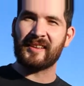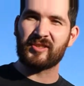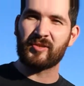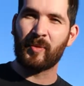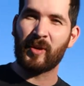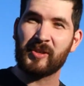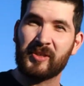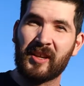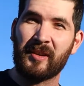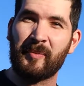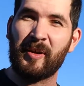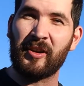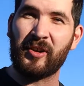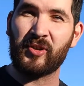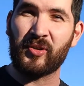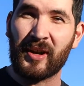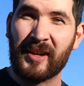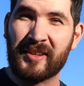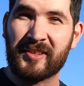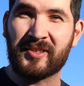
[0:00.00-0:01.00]
so much like my
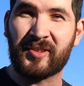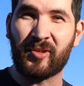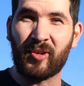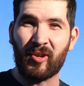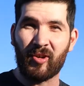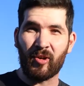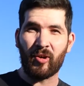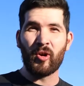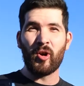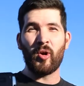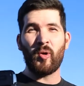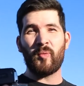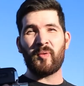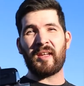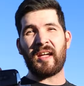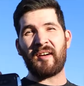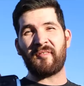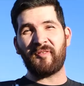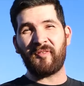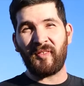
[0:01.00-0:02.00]
credit score,
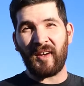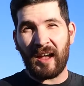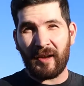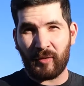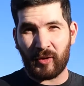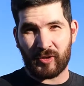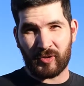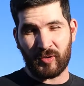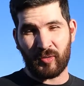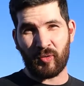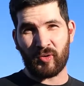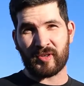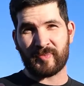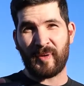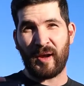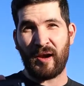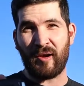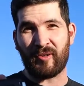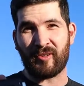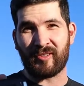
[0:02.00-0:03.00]
we have 500
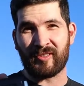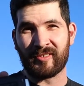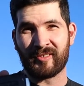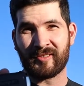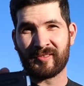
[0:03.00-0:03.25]
horsepower.